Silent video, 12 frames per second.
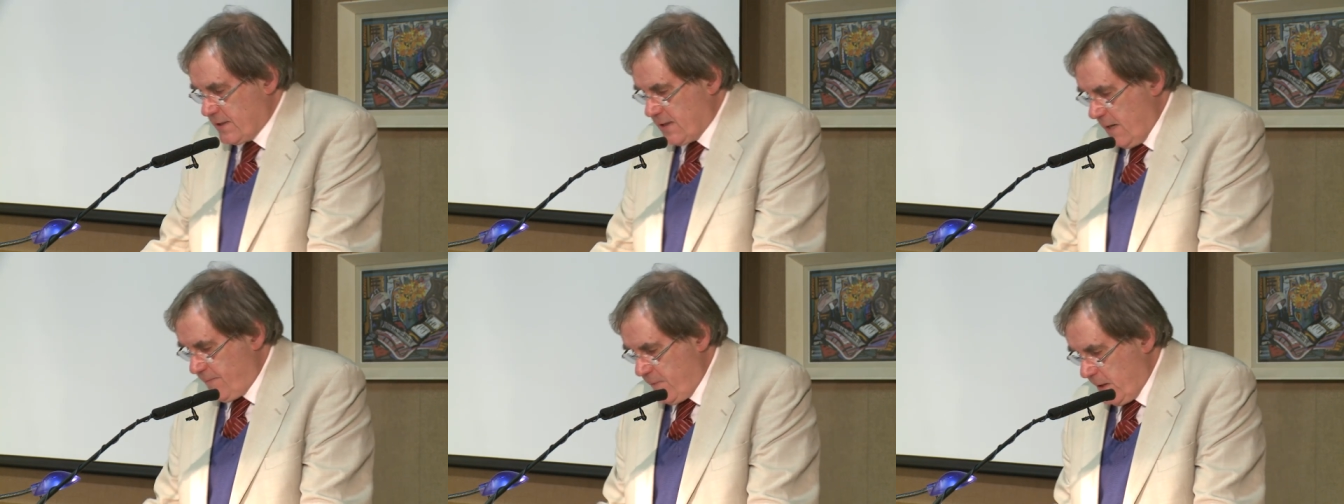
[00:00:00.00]
the
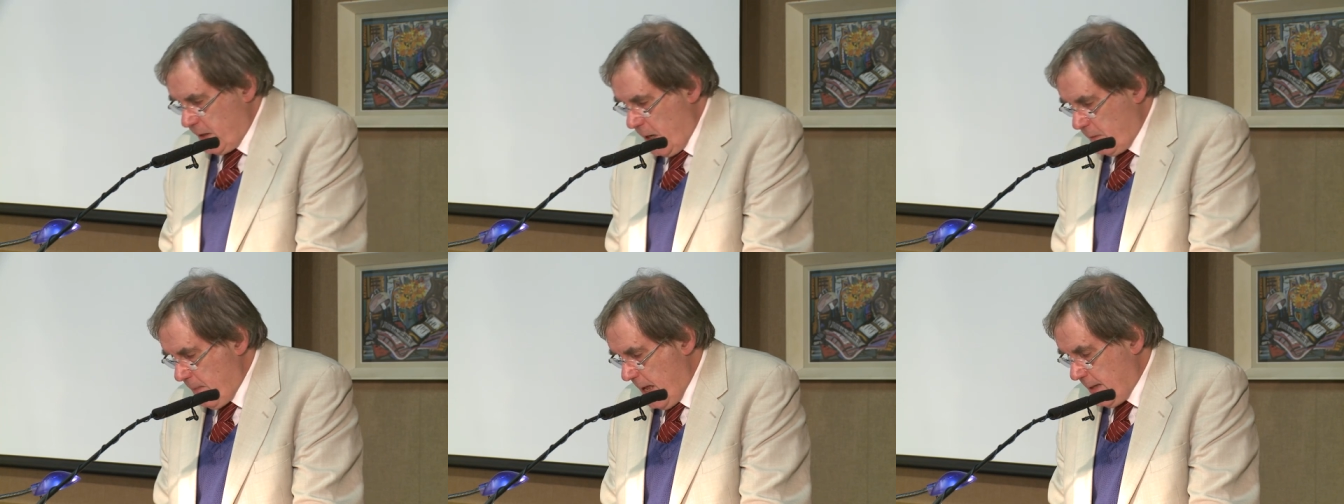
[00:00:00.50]
suffering
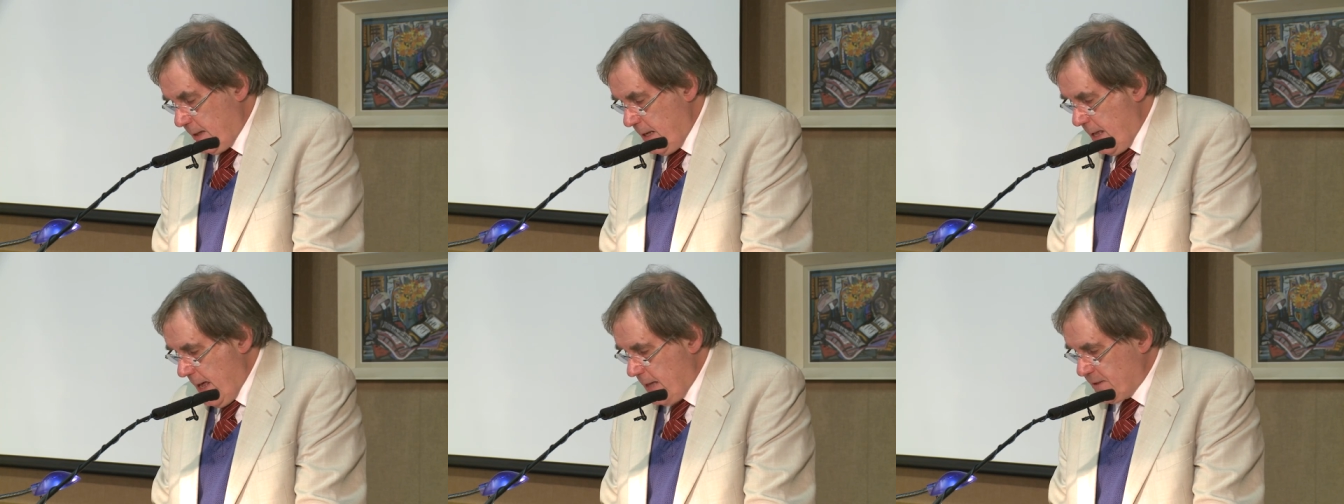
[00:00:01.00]
young man
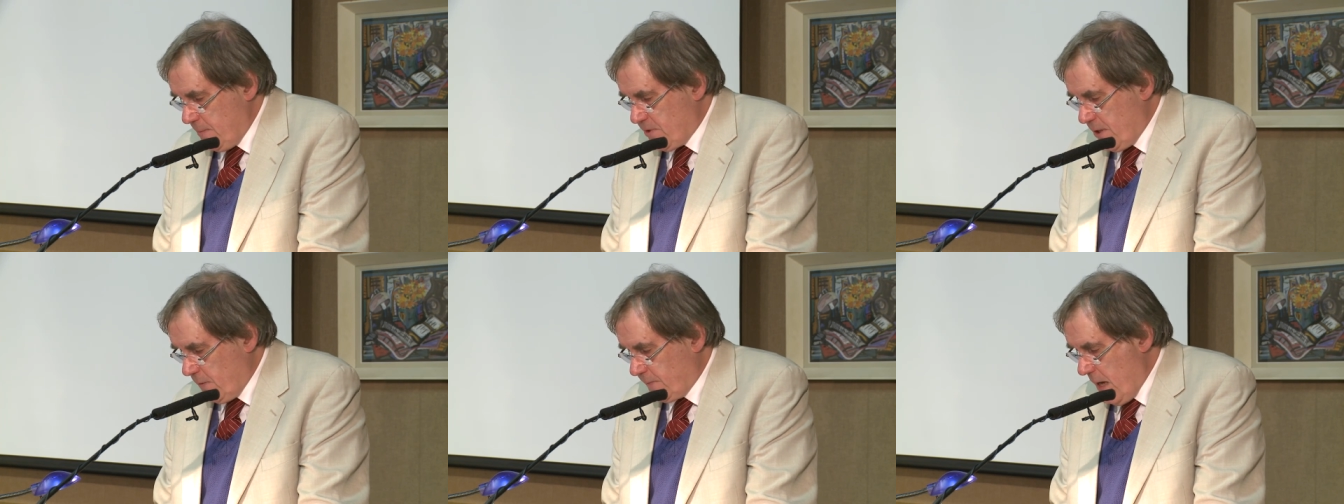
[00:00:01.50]
has
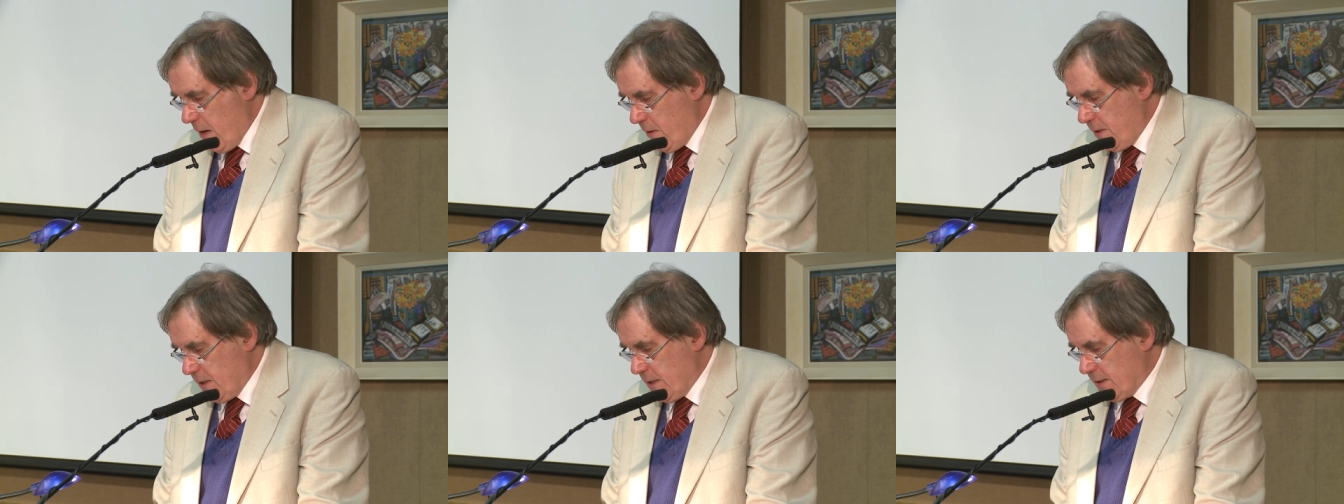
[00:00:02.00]
himself
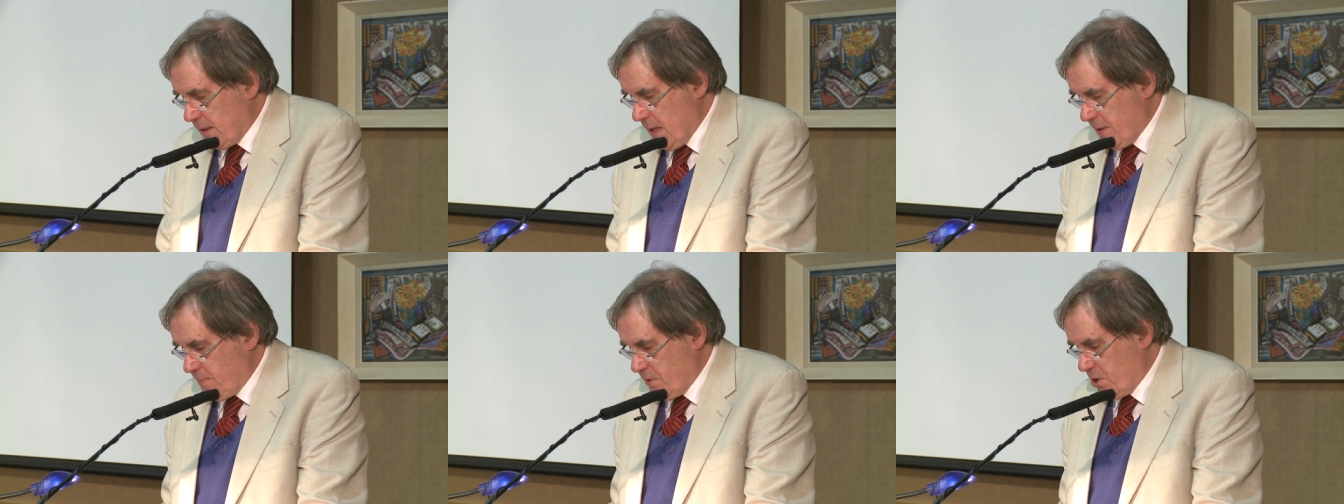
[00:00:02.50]
carried into
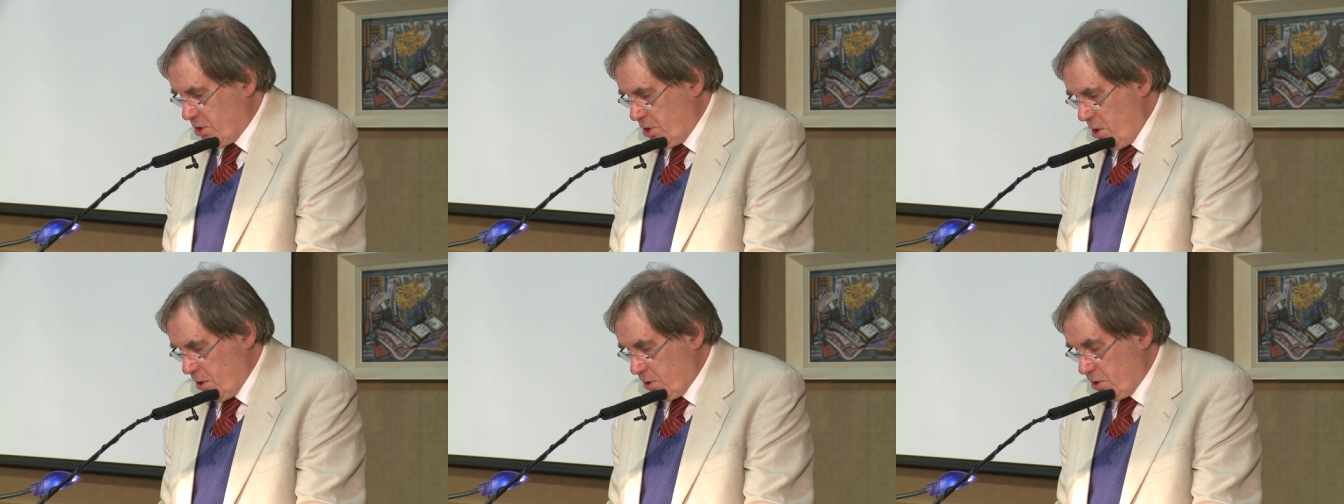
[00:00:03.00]
Cuthbert's
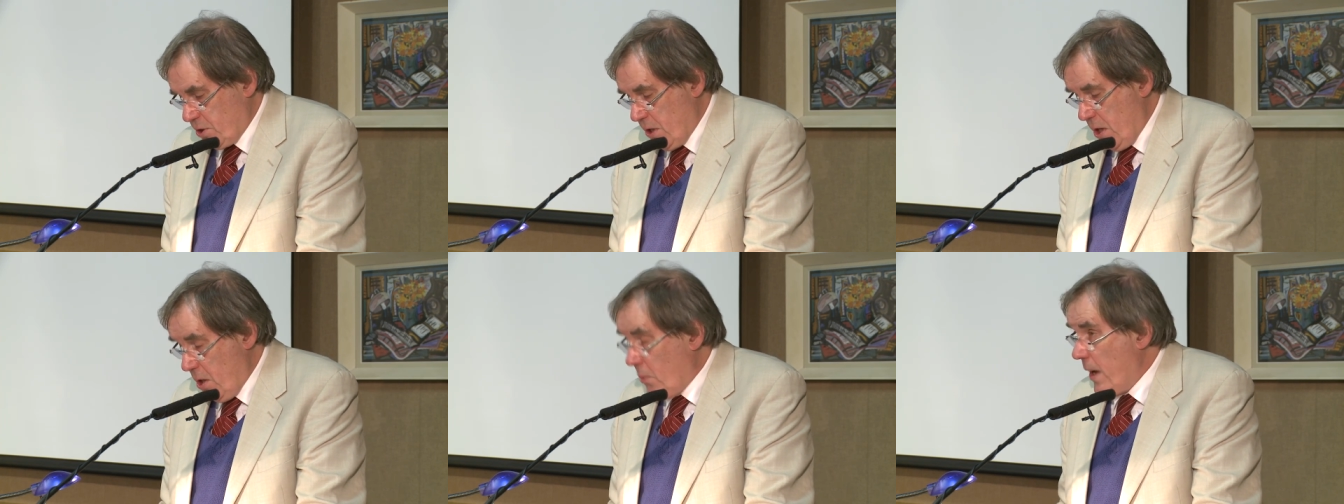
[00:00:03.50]
church,
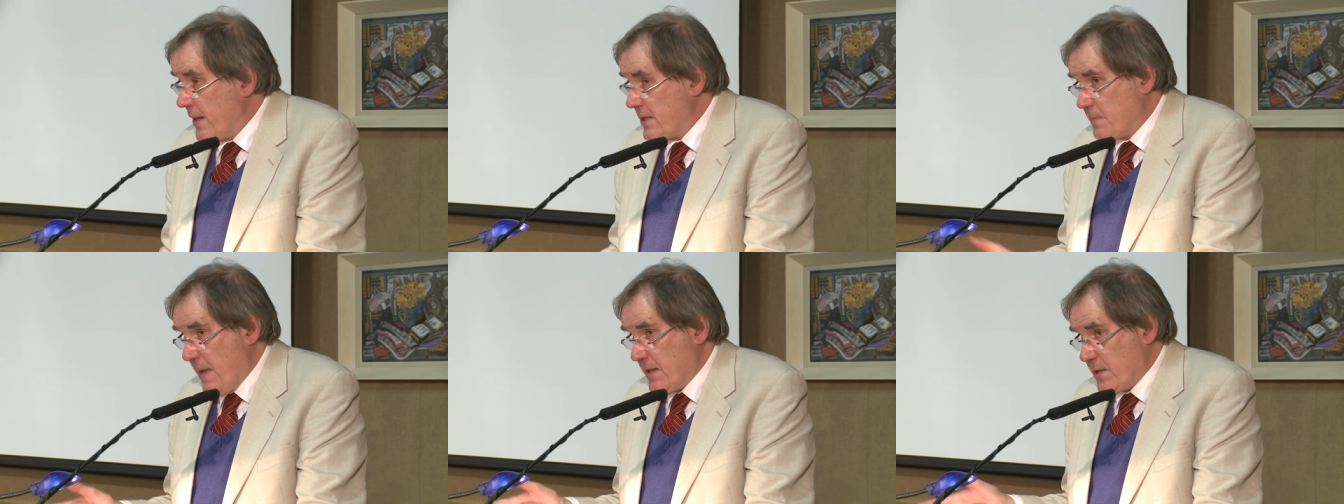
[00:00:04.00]
where he
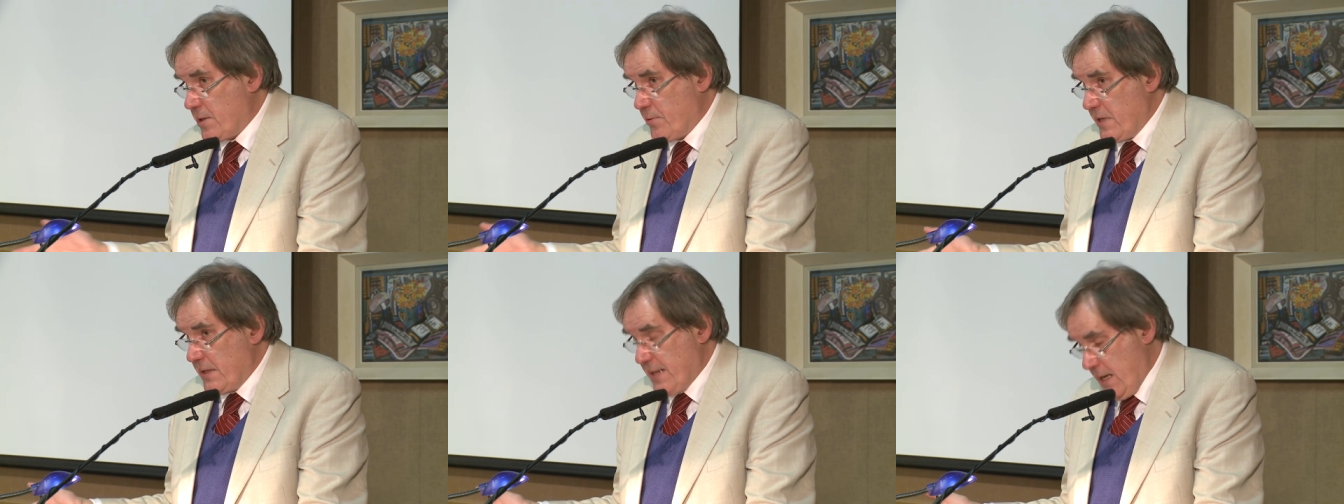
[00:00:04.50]
spends
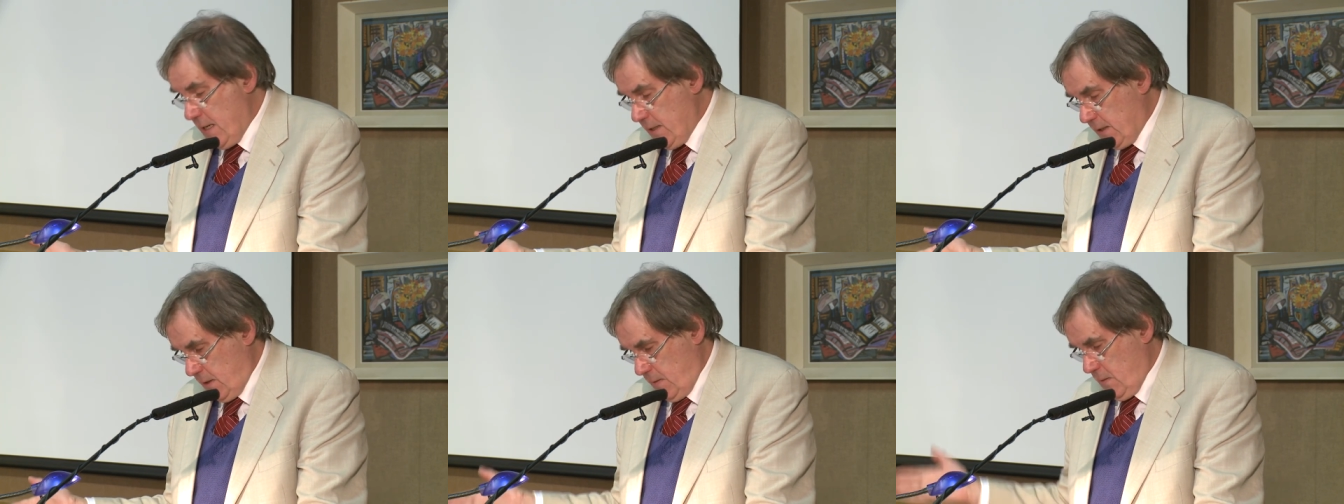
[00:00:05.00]
three
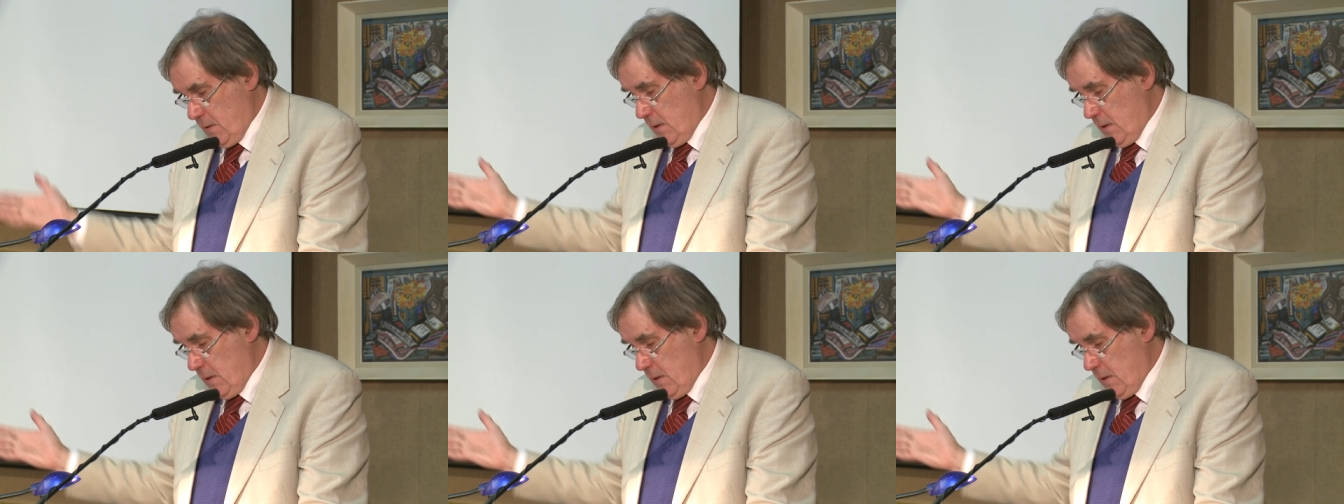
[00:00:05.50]
days,